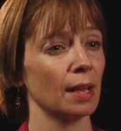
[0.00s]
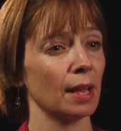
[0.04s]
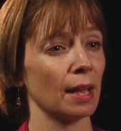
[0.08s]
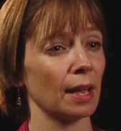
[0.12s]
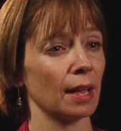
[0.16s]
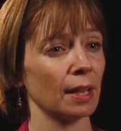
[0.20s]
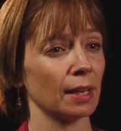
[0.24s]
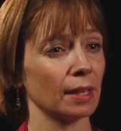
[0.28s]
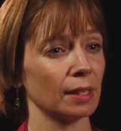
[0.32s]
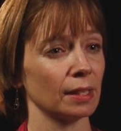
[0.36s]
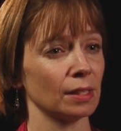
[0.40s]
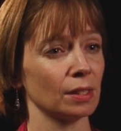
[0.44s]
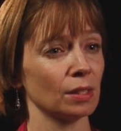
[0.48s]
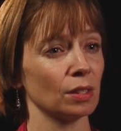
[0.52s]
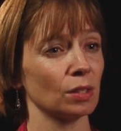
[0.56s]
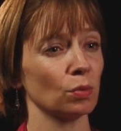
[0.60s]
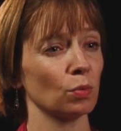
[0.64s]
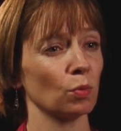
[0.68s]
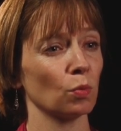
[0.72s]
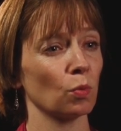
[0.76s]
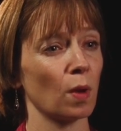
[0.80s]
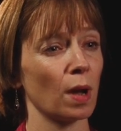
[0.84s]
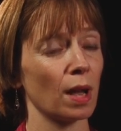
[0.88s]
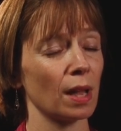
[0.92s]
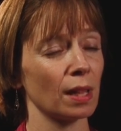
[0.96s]
And
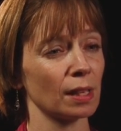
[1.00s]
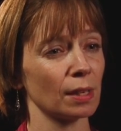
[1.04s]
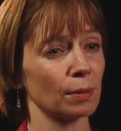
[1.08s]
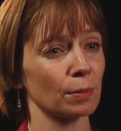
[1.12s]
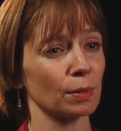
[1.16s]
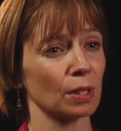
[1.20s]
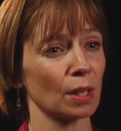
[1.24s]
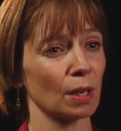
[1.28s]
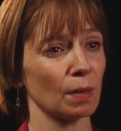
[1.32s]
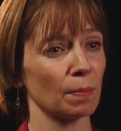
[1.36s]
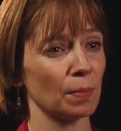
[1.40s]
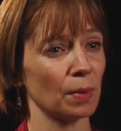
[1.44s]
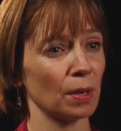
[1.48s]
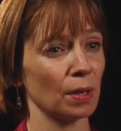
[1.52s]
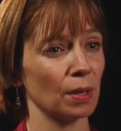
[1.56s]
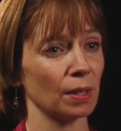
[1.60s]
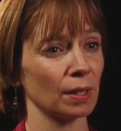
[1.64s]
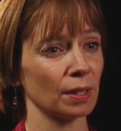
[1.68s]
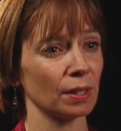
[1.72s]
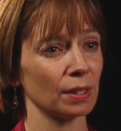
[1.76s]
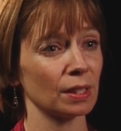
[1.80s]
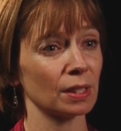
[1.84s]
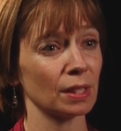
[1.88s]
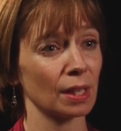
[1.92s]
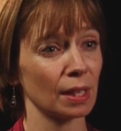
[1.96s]
while I was up
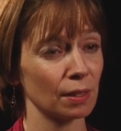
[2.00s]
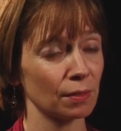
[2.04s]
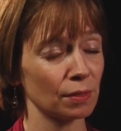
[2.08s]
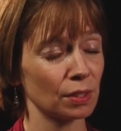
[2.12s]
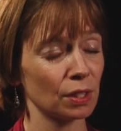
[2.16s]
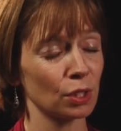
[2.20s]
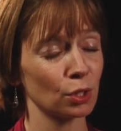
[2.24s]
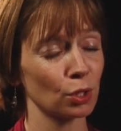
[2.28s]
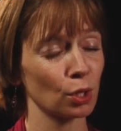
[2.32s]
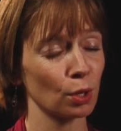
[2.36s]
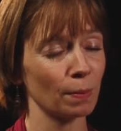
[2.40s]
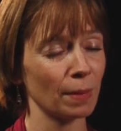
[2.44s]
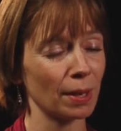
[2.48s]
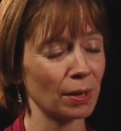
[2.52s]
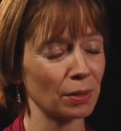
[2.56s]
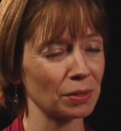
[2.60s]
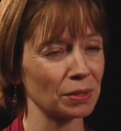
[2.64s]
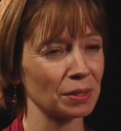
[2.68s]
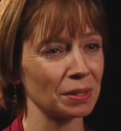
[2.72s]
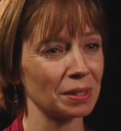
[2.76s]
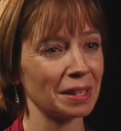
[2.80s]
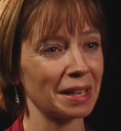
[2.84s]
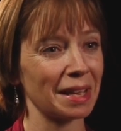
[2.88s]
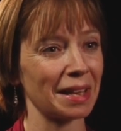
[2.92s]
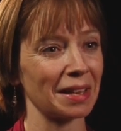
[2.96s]
on the side of Sinjar
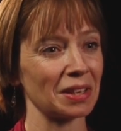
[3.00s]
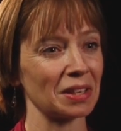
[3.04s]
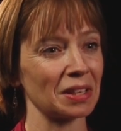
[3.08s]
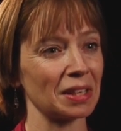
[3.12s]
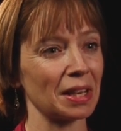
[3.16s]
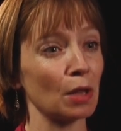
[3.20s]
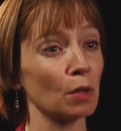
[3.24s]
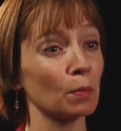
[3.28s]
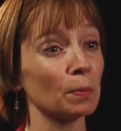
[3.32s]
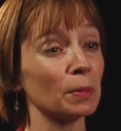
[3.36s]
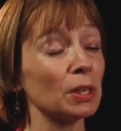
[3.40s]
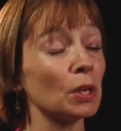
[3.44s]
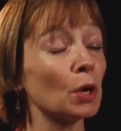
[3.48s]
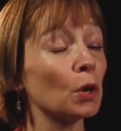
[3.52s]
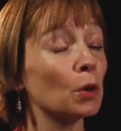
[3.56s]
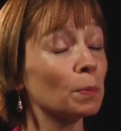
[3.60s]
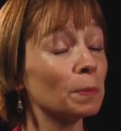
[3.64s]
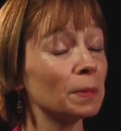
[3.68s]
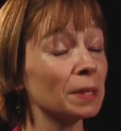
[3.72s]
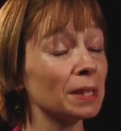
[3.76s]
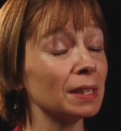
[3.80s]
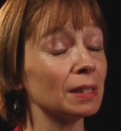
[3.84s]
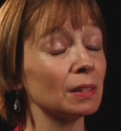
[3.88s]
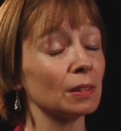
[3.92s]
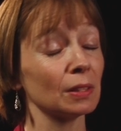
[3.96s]
Mountain at an
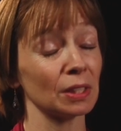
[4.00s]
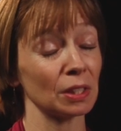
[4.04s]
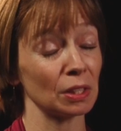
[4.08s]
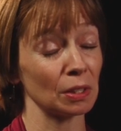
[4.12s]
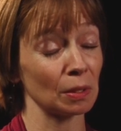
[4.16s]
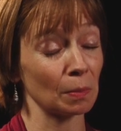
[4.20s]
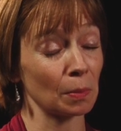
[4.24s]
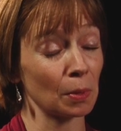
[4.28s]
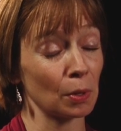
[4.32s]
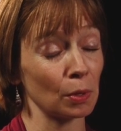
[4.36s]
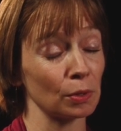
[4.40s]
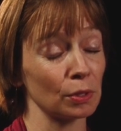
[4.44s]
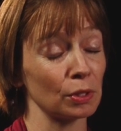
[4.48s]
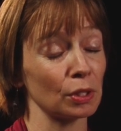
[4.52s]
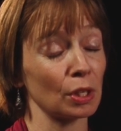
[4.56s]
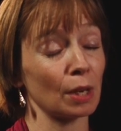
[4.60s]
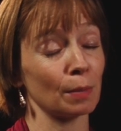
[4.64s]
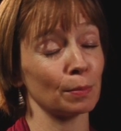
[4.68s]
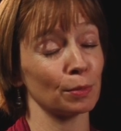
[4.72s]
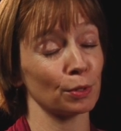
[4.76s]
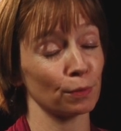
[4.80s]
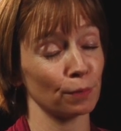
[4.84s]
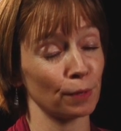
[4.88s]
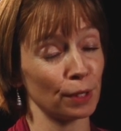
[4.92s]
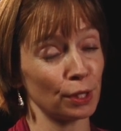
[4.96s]
LPOP, listening post
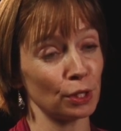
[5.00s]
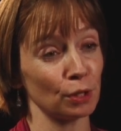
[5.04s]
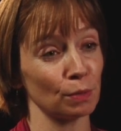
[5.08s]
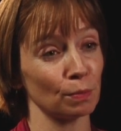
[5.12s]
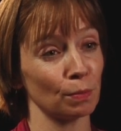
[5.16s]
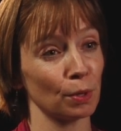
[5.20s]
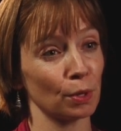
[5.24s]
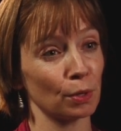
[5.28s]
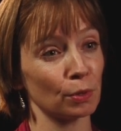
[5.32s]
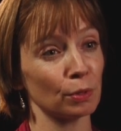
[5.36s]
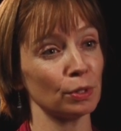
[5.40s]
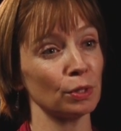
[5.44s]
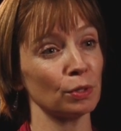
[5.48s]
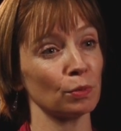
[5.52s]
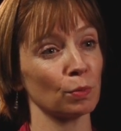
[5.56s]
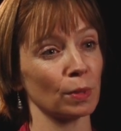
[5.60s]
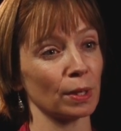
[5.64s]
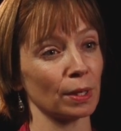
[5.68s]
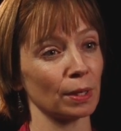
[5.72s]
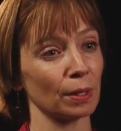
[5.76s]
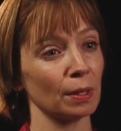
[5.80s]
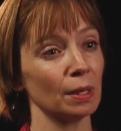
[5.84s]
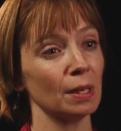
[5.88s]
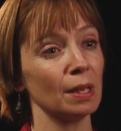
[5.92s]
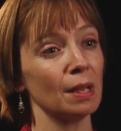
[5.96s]
observation post,
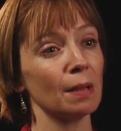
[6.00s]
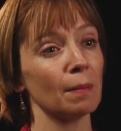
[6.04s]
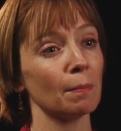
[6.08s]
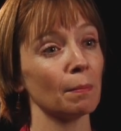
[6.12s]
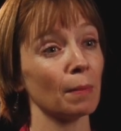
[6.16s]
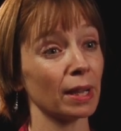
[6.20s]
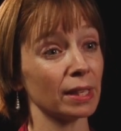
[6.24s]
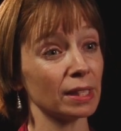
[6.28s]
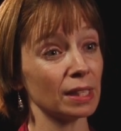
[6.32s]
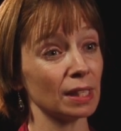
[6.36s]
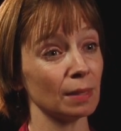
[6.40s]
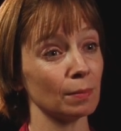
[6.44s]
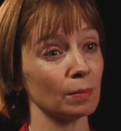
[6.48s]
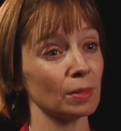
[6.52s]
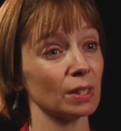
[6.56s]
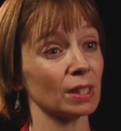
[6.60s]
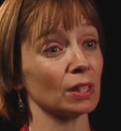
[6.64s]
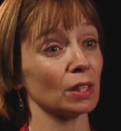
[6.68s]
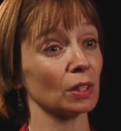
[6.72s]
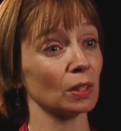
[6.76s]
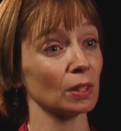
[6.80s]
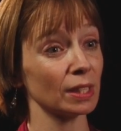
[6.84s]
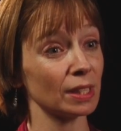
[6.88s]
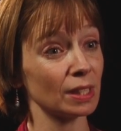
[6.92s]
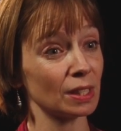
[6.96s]
where my team did
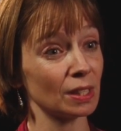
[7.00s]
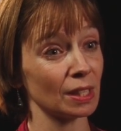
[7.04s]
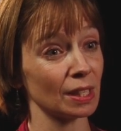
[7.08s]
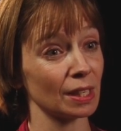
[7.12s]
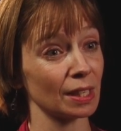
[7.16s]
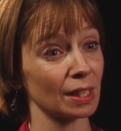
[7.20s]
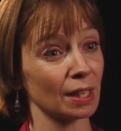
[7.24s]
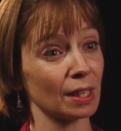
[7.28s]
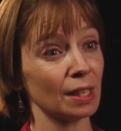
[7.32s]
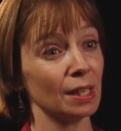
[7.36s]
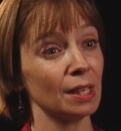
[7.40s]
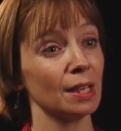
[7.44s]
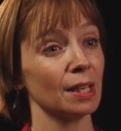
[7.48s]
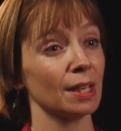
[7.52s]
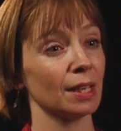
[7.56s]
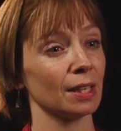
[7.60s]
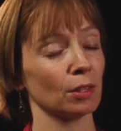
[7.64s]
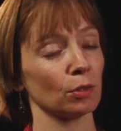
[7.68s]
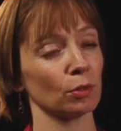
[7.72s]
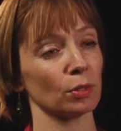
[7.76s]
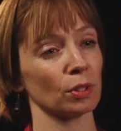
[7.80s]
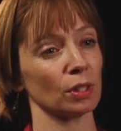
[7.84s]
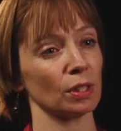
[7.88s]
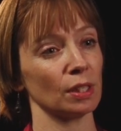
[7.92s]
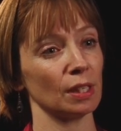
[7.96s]
the listening, and
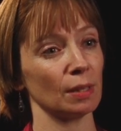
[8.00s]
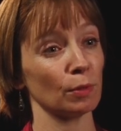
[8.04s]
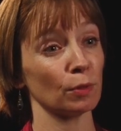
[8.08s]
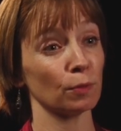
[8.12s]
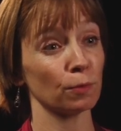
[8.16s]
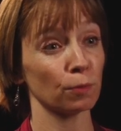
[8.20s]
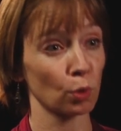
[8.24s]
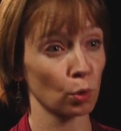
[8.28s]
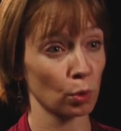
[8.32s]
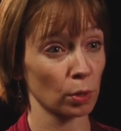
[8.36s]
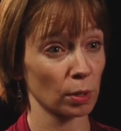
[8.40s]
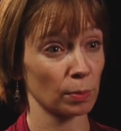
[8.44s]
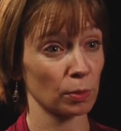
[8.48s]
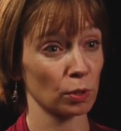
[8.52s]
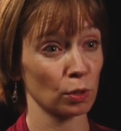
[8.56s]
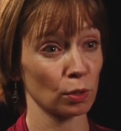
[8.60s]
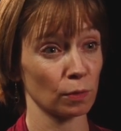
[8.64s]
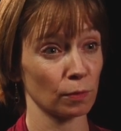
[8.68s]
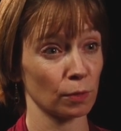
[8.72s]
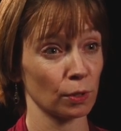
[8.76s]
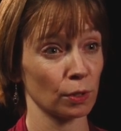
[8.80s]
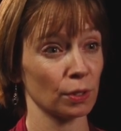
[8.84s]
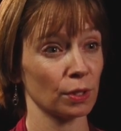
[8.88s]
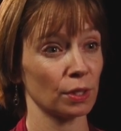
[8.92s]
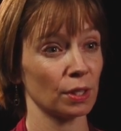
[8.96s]
there was a team of forward
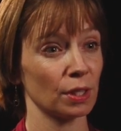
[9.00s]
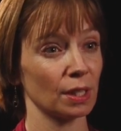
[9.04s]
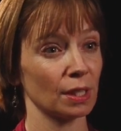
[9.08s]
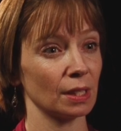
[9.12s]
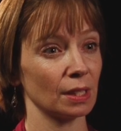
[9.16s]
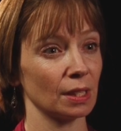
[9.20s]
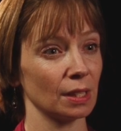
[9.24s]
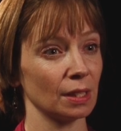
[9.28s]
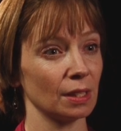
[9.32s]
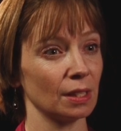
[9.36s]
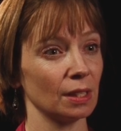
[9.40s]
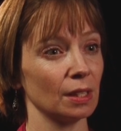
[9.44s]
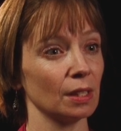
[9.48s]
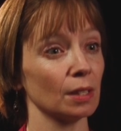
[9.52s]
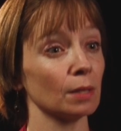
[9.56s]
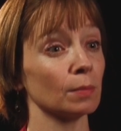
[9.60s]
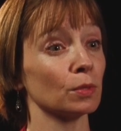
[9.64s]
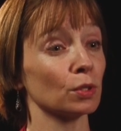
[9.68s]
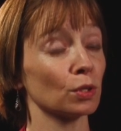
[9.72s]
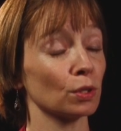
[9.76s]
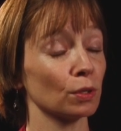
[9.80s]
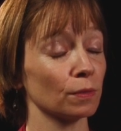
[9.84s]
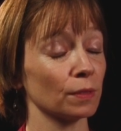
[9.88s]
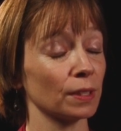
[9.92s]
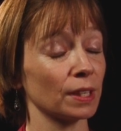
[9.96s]
observers that did the
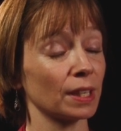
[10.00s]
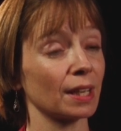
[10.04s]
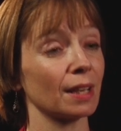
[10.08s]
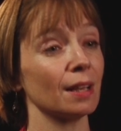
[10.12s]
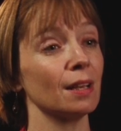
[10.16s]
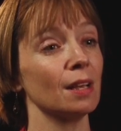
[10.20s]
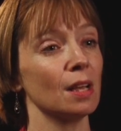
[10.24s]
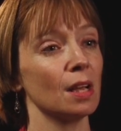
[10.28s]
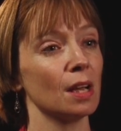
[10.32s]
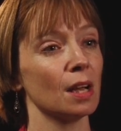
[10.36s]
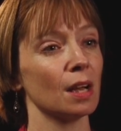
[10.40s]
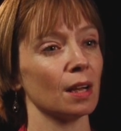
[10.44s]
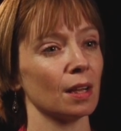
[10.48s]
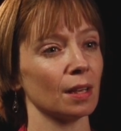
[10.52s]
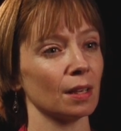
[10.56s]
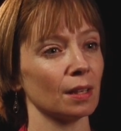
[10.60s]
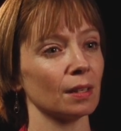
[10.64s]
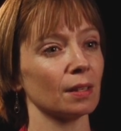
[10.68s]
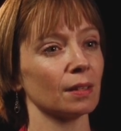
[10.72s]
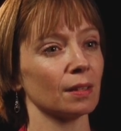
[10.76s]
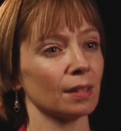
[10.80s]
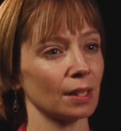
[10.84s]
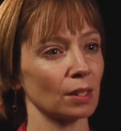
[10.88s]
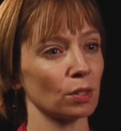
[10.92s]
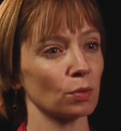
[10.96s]
observing,
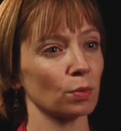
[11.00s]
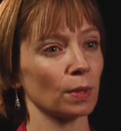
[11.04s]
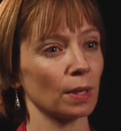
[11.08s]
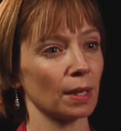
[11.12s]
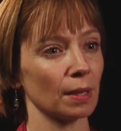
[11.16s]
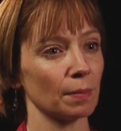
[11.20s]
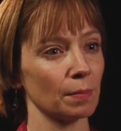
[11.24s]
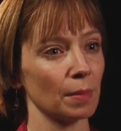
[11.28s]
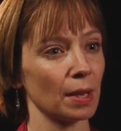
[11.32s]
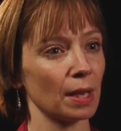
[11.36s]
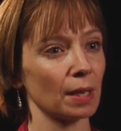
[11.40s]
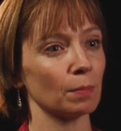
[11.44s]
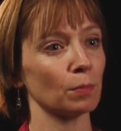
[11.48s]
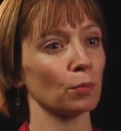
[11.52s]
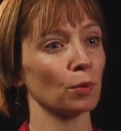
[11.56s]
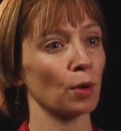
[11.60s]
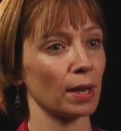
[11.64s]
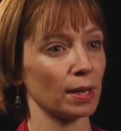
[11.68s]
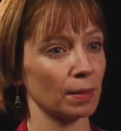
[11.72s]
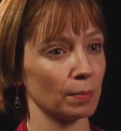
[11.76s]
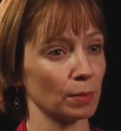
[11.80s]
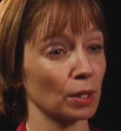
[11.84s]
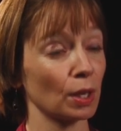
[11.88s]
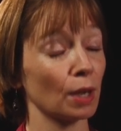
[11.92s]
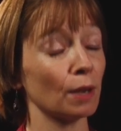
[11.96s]
uh, that's where I met
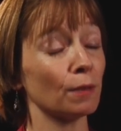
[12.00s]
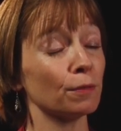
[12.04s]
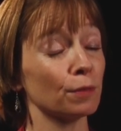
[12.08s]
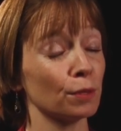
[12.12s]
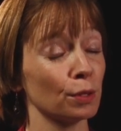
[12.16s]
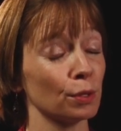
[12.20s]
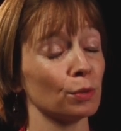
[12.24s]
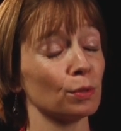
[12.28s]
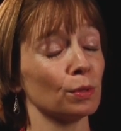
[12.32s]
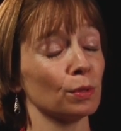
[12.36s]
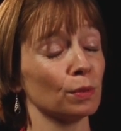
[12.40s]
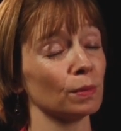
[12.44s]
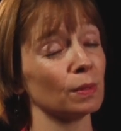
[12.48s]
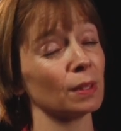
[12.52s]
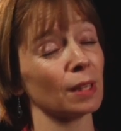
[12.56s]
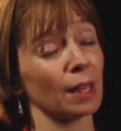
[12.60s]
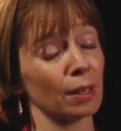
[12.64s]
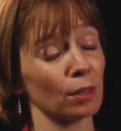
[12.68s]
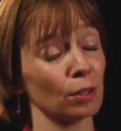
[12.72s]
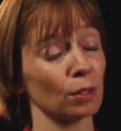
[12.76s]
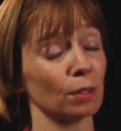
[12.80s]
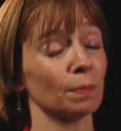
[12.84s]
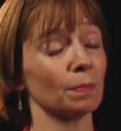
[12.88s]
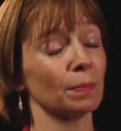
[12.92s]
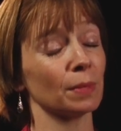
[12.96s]
Brian McGough, who
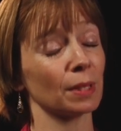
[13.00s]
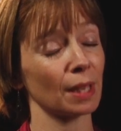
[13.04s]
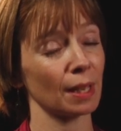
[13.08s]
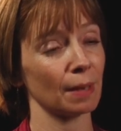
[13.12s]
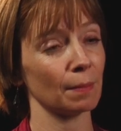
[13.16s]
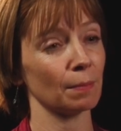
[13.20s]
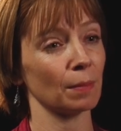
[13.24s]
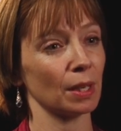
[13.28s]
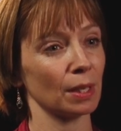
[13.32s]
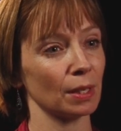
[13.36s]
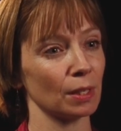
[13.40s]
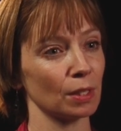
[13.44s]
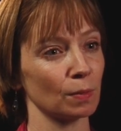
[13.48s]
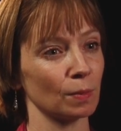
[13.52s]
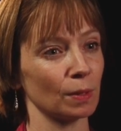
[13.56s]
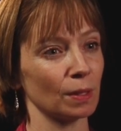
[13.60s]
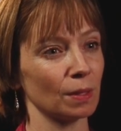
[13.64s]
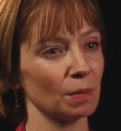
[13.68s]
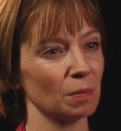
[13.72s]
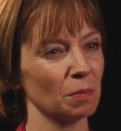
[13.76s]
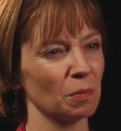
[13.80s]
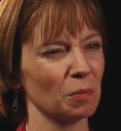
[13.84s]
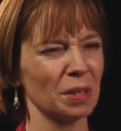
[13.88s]
later became my husband.